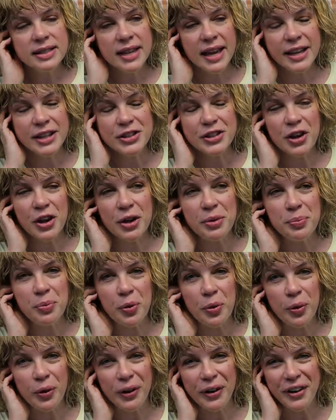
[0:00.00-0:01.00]
takes on
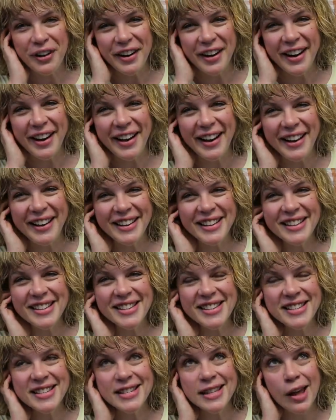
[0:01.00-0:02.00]
more uh,
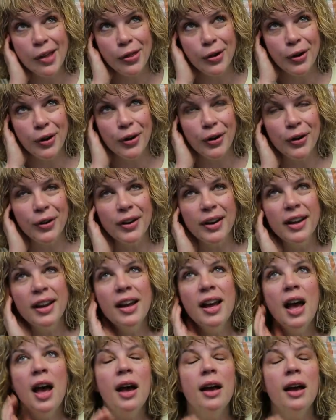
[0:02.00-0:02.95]
southern